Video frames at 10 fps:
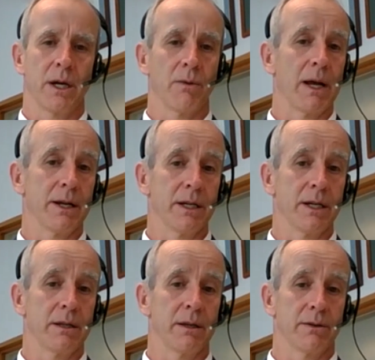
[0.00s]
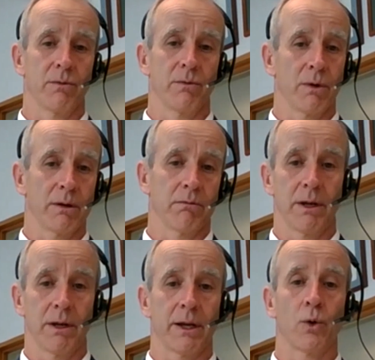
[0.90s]
around anything
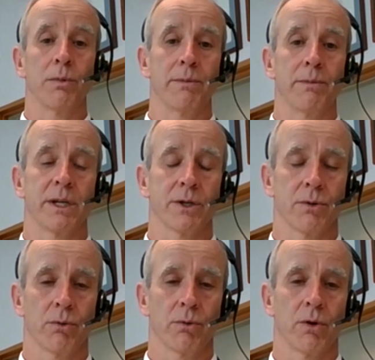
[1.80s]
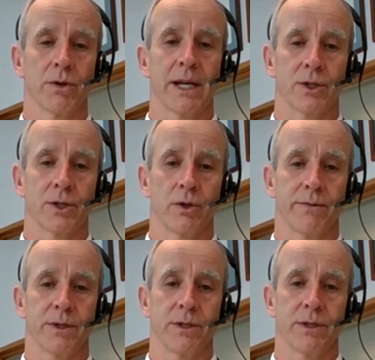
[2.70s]
where there could be potential contact
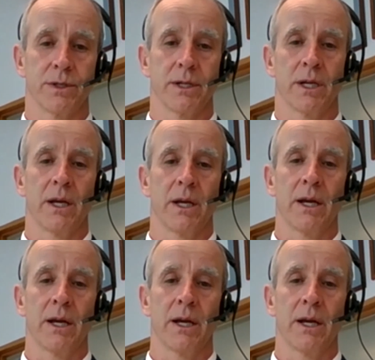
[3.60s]
surfaces that